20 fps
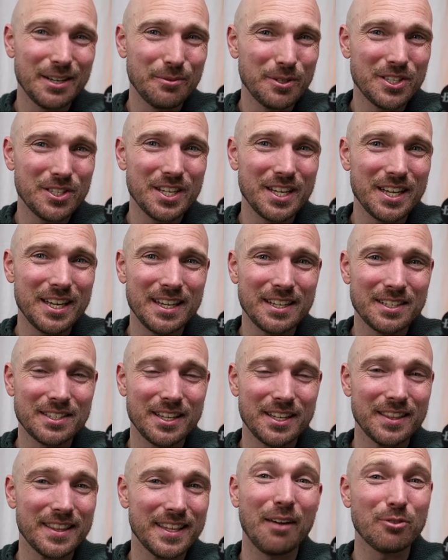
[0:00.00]
thing we see is
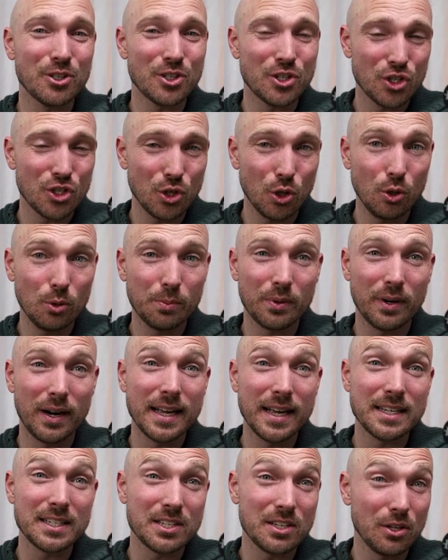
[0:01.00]
the average sold
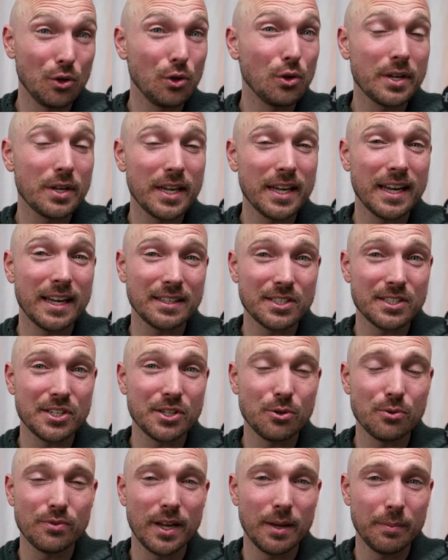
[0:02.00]
price. Looking at
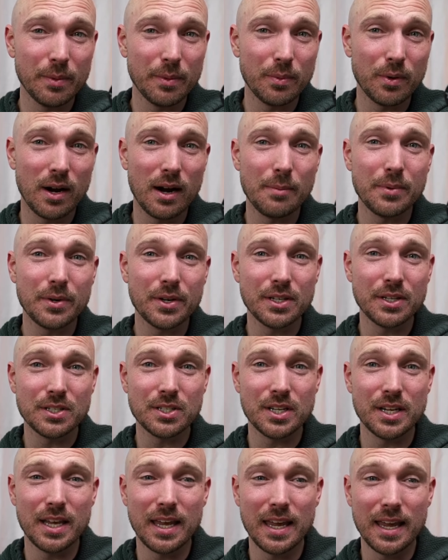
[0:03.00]
single-family
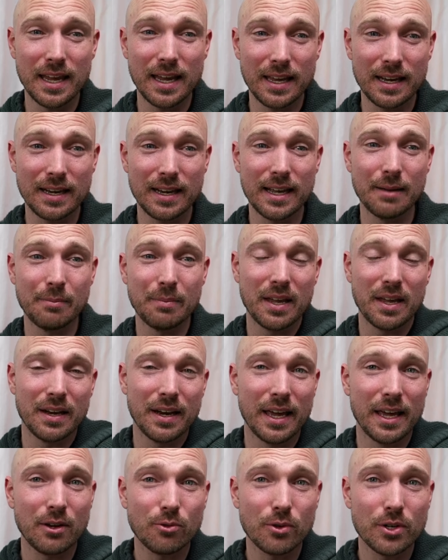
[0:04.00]
properties in, um, in
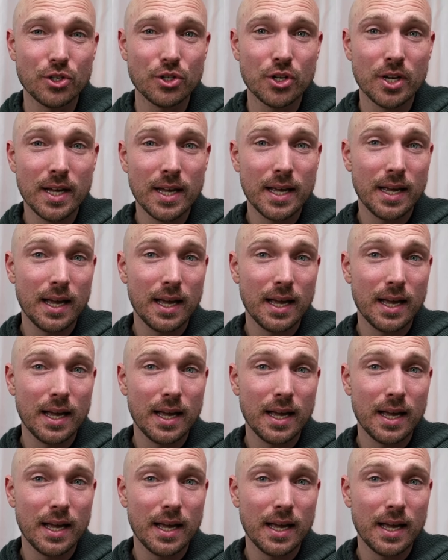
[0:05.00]
Anchorage,